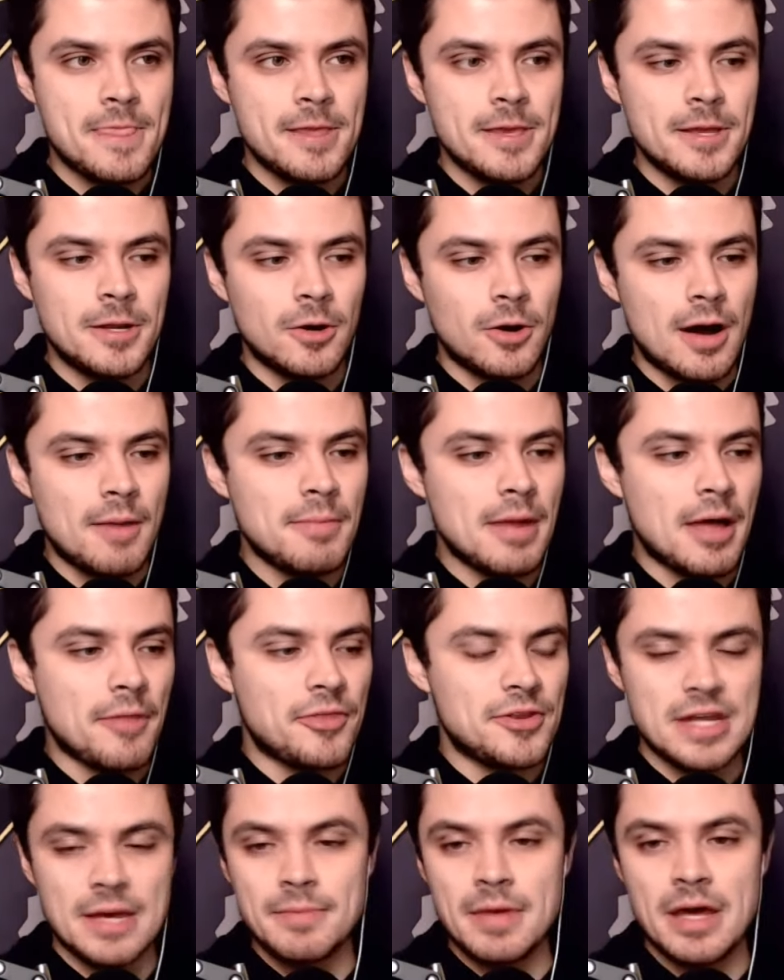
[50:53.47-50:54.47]
you know, I'm not
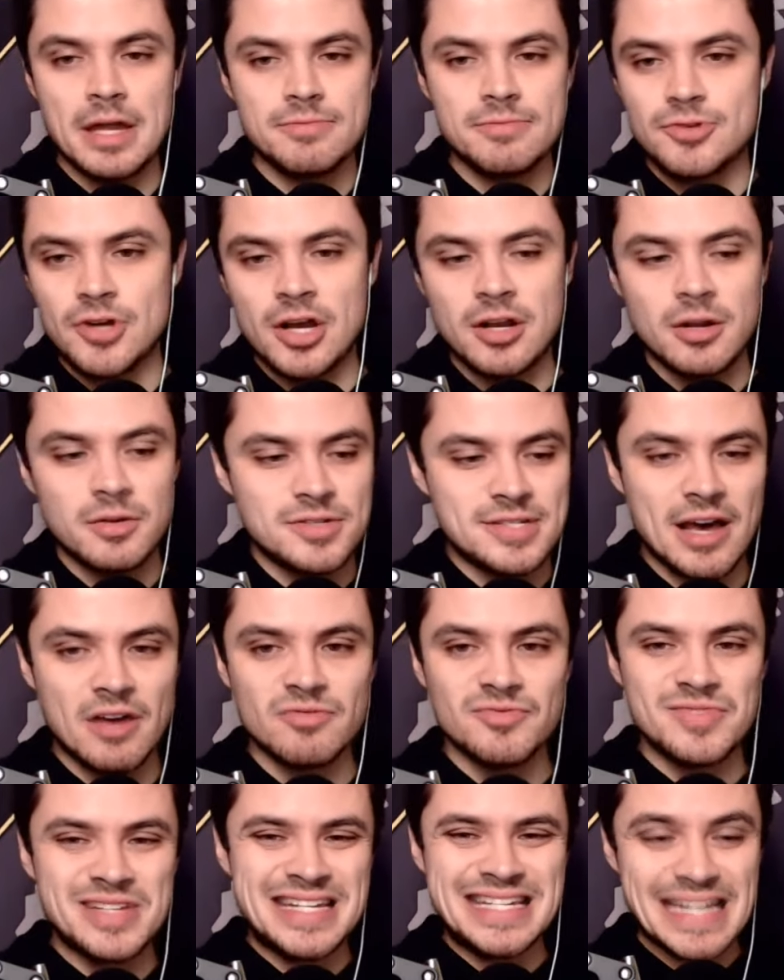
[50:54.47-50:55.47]
trying to
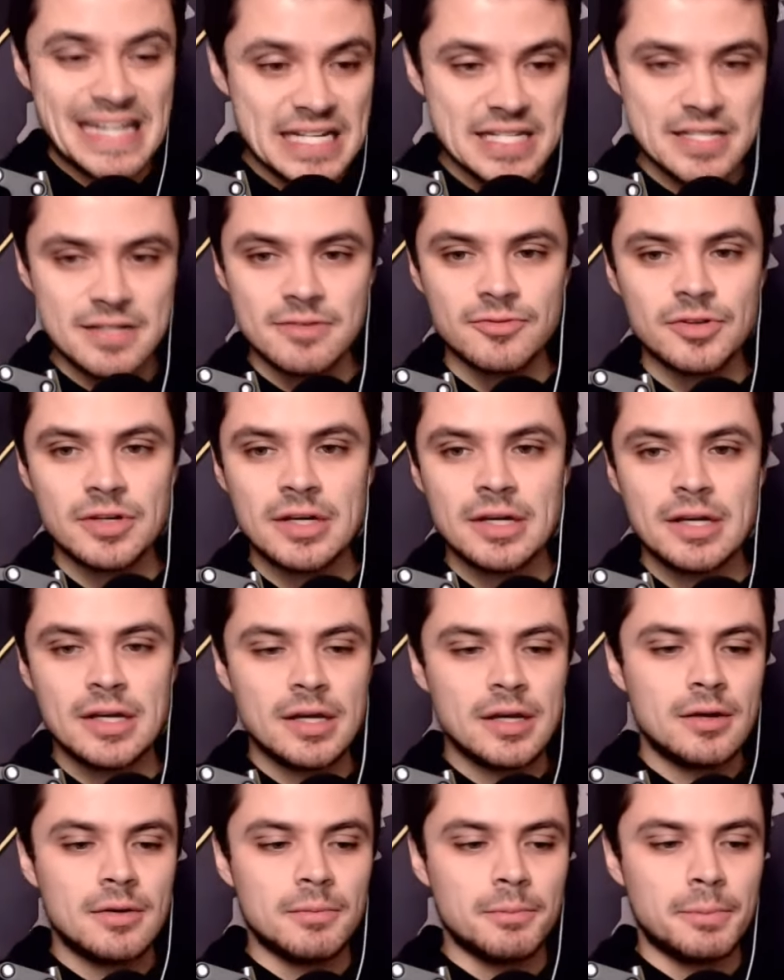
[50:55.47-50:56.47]
sound vindictive,
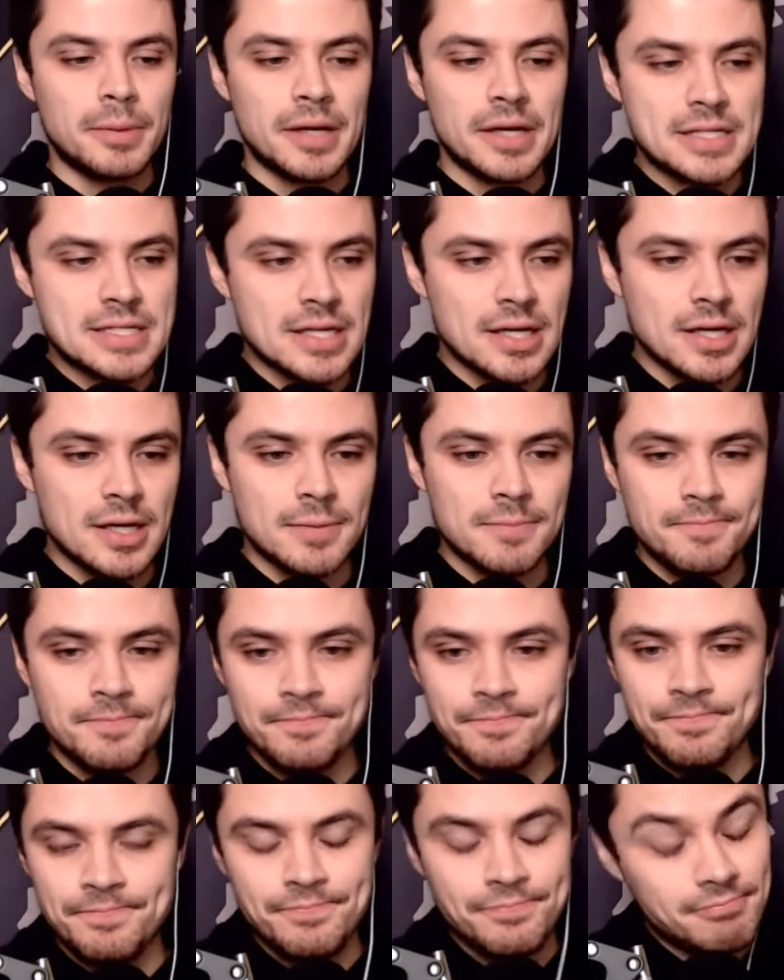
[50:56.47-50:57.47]
but
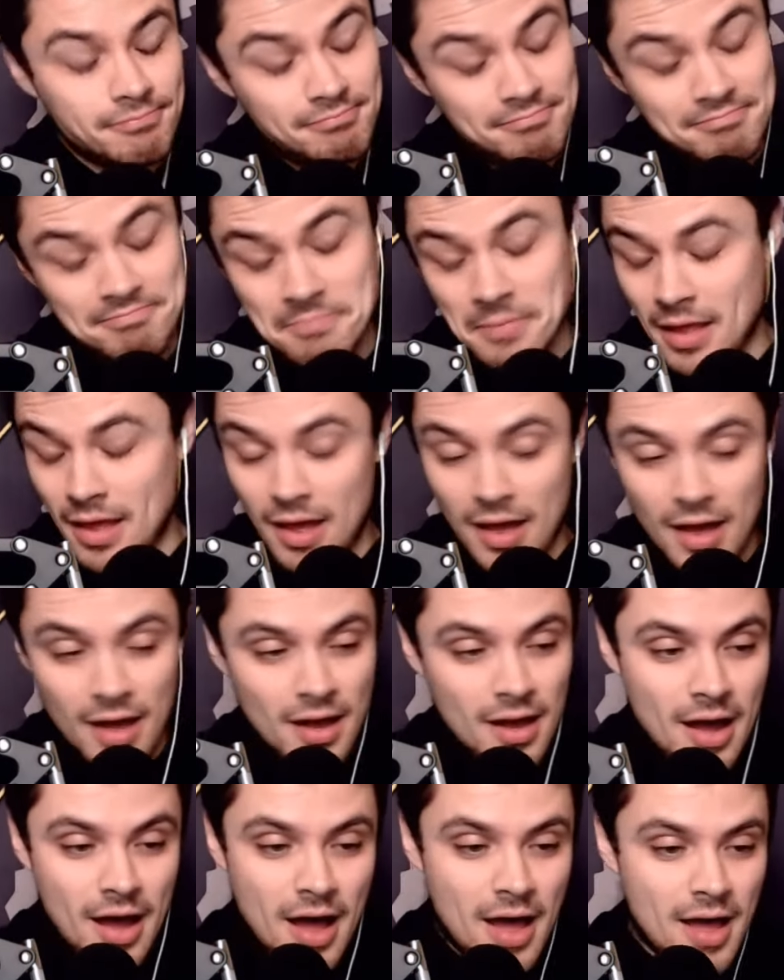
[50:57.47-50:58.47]

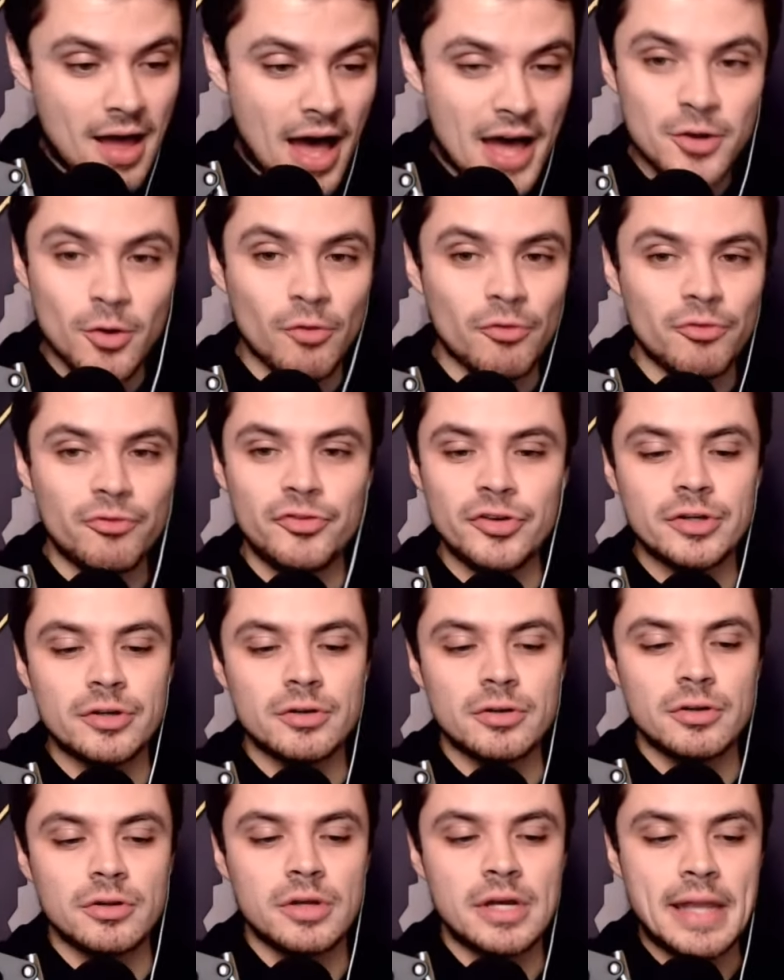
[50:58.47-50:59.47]
I don't
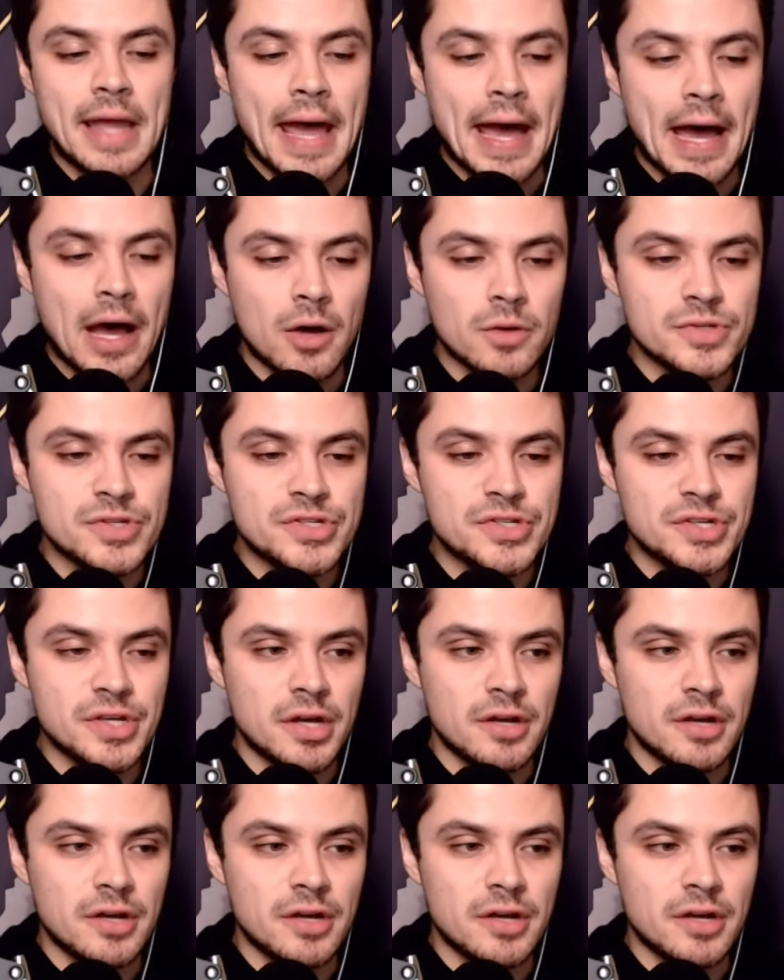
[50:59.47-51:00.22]
feel an ounce